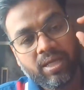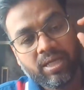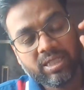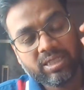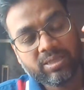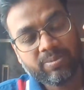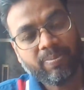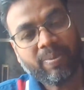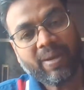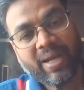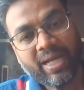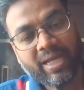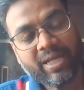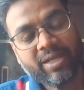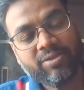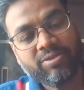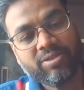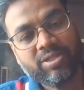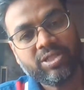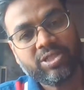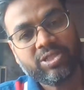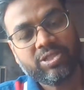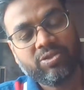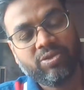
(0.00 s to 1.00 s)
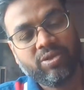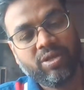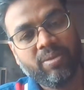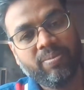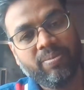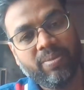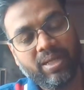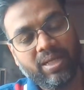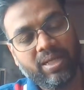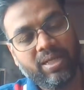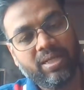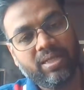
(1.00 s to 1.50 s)
spike user story
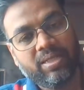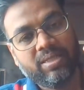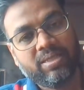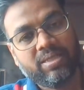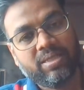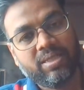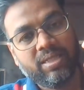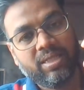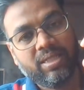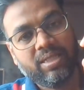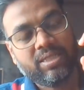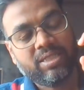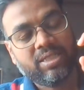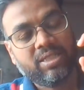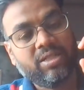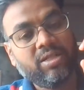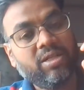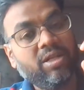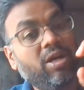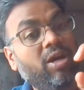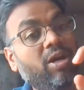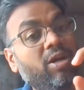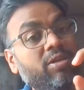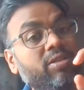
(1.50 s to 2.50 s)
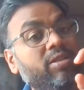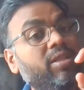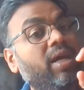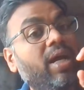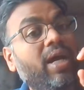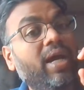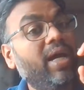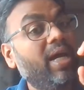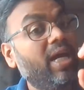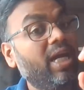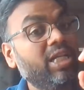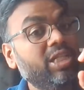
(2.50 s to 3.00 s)
means it's not
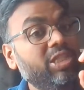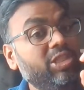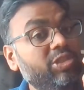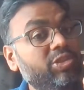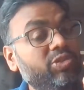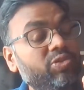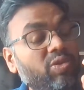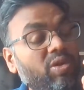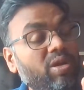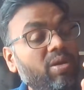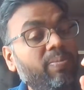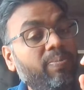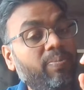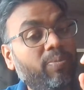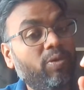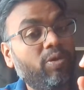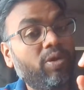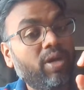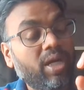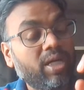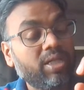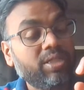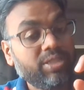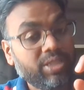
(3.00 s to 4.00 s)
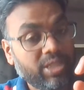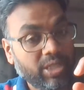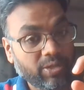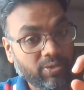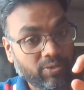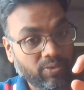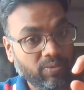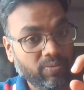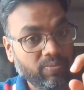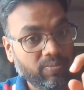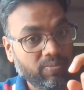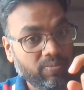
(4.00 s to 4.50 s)
the actual
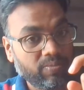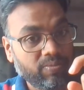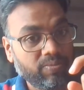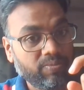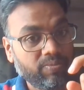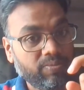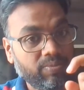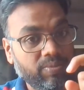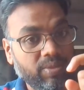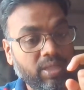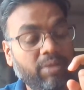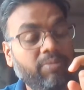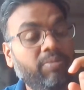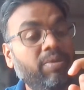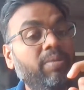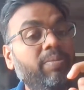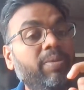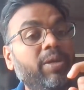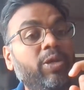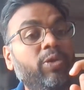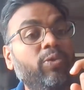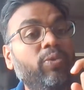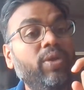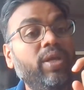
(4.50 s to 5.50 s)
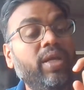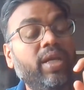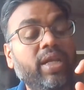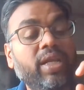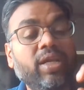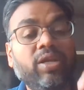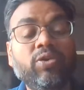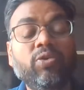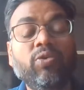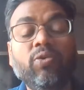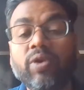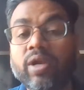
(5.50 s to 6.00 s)
productive. They will be doing
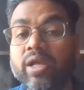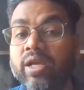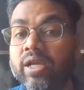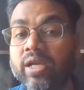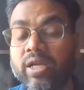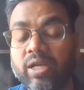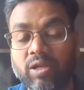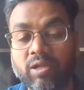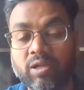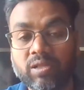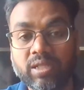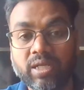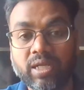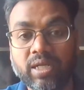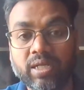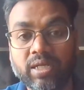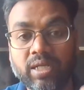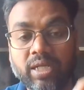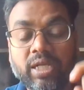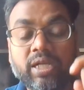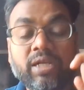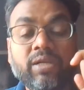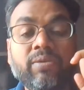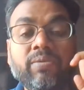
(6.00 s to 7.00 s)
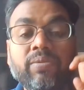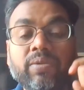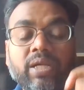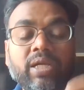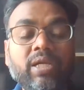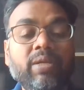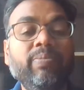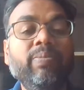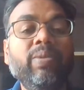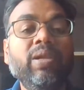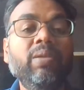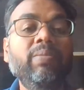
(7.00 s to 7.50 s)
any coding and all that.
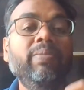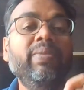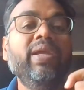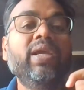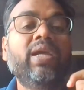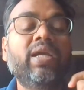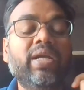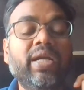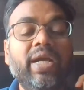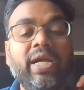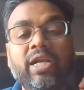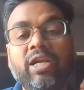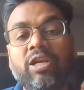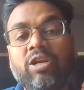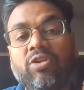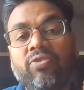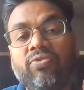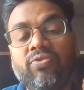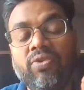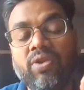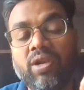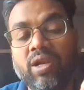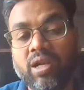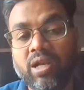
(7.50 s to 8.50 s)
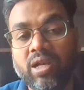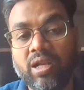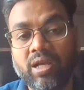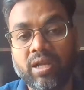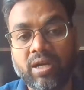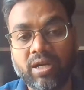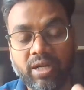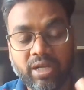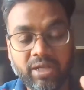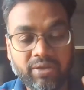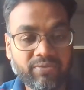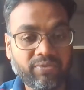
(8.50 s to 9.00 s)
It will be a kind of a
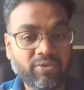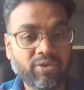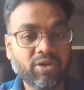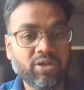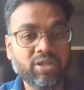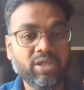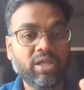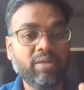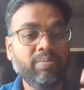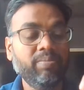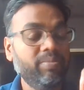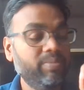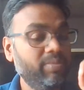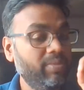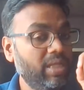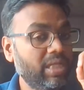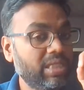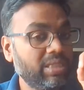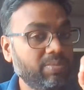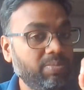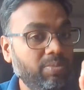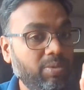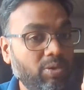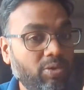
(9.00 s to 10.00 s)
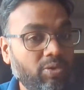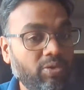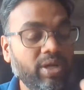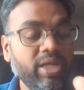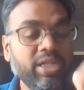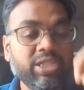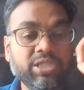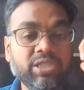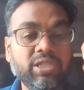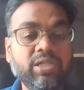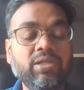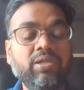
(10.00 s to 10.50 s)
learning for them,
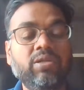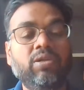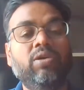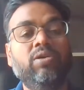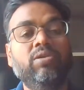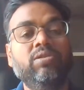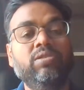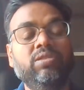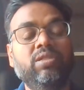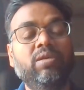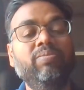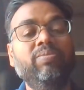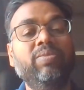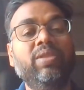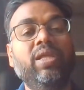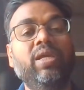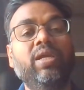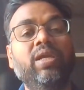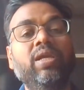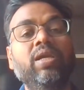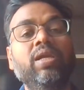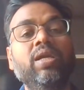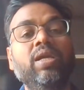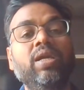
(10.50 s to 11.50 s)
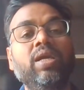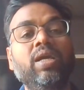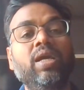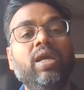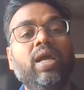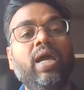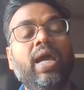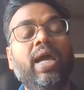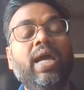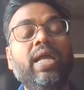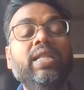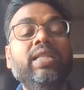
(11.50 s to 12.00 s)
exploration on something,
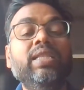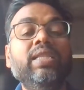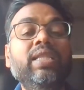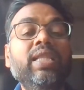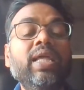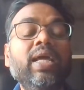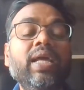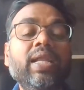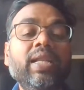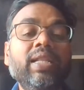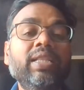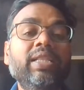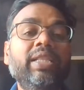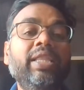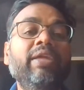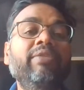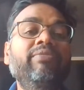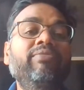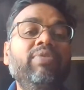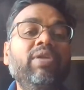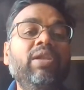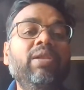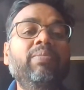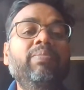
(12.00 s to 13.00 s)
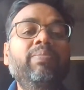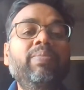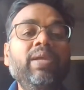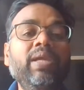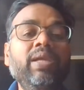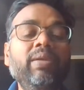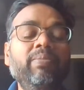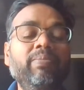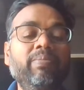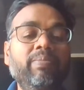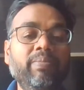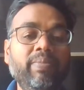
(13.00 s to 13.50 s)
and then they will
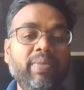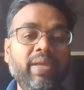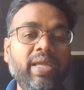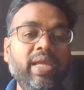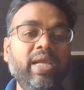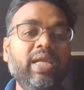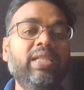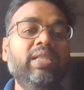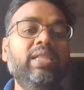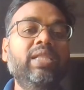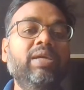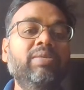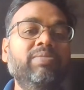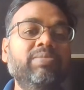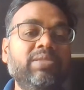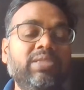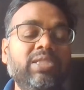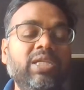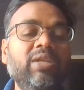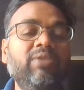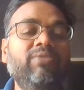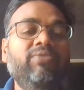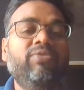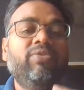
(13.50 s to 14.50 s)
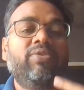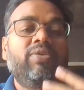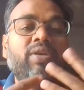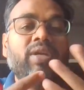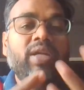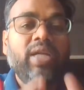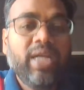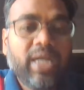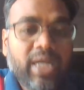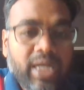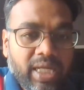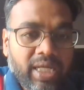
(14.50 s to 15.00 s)
be make themselves
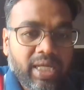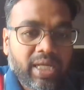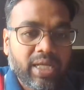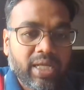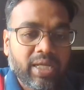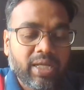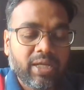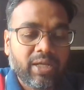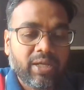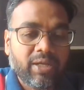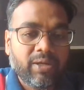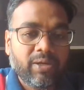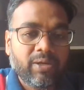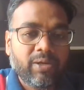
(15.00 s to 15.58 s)
ready